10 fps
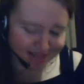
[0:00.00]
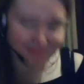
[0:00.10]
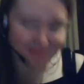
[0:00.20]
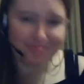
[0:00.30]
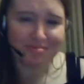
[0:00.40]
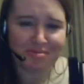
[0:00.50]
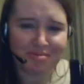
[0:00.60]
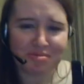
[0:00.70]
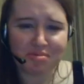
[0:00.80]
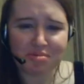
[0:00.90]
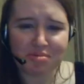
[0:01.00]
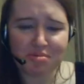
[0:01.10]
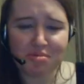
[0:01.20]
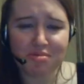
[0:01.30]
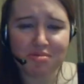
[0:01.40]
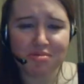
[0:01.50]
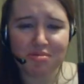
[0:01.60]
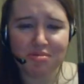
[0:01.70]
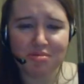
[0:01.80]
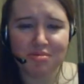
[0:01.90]

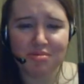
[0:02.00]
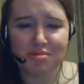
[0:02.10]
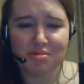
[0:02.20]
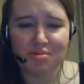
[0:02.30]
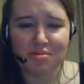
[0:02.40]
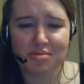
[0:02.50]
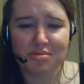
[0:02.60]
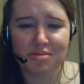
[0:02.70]
(silence)